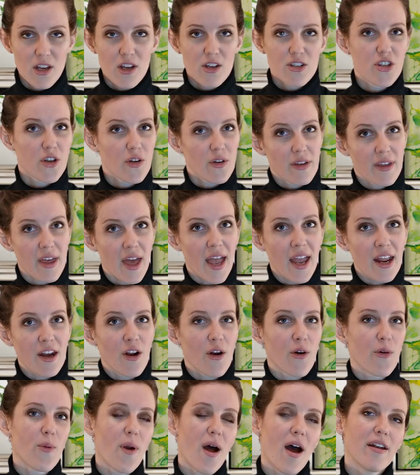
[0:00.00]
So again,
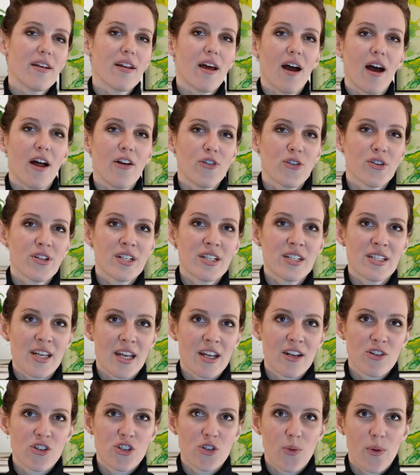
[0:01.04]
around
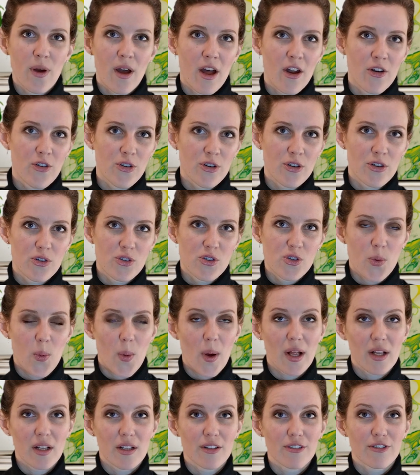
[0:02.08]
110 to
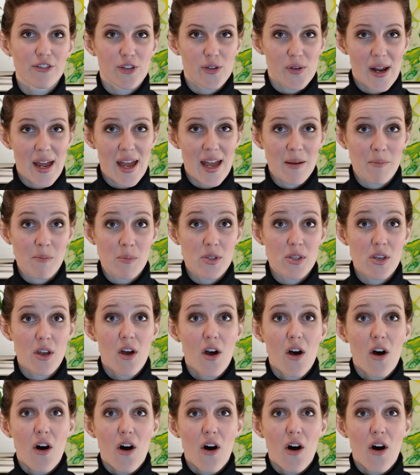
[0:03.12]
112 grams